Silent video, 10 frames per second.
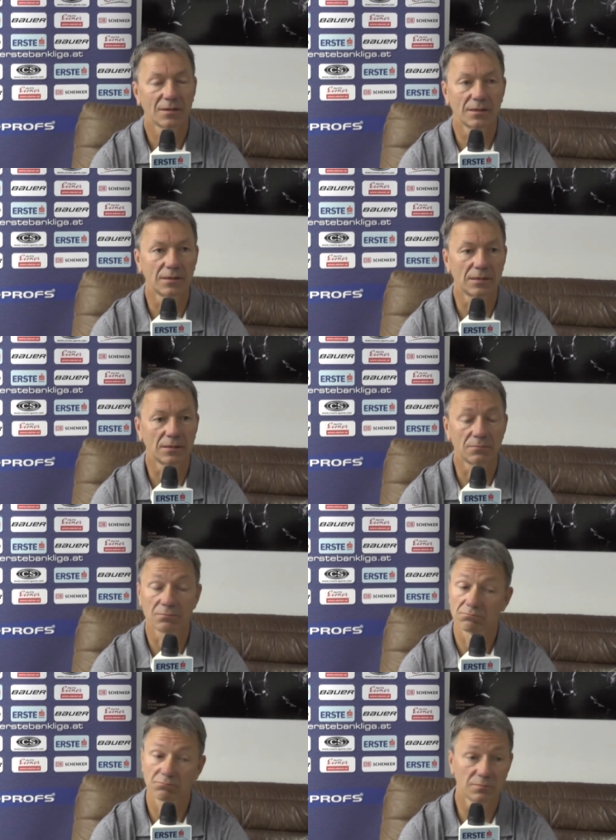
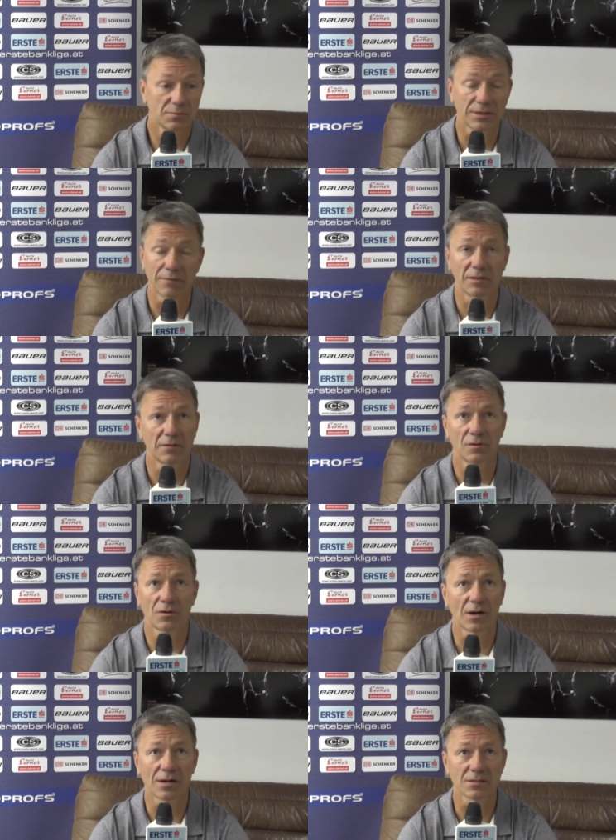Um, same thing for
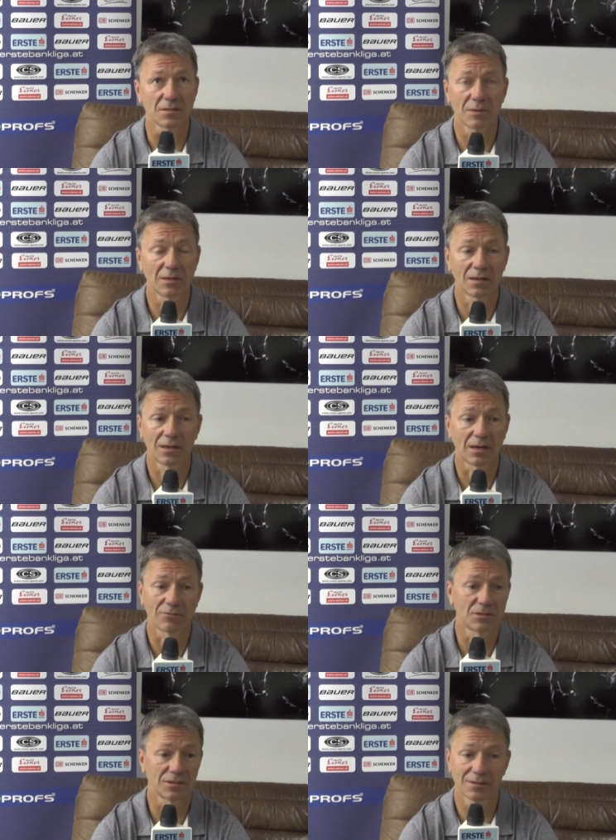Graz. I mean,
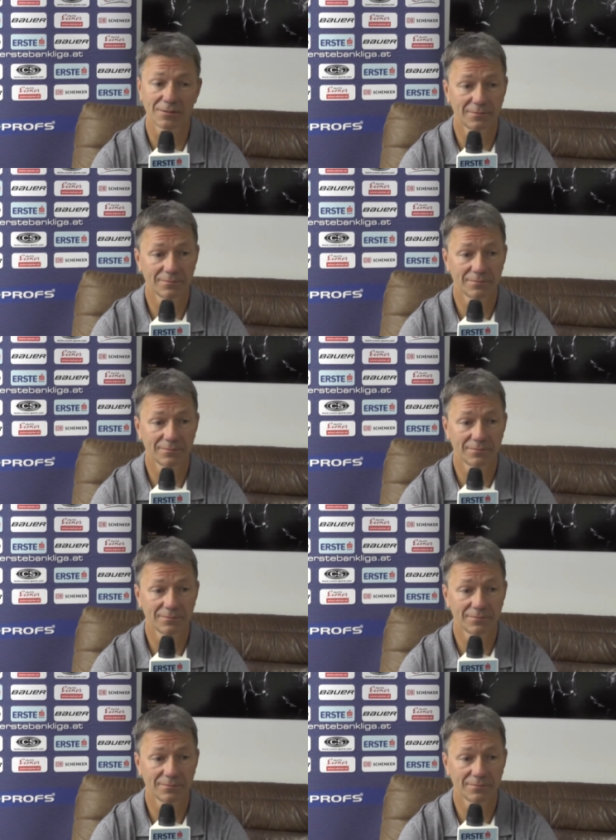obviously,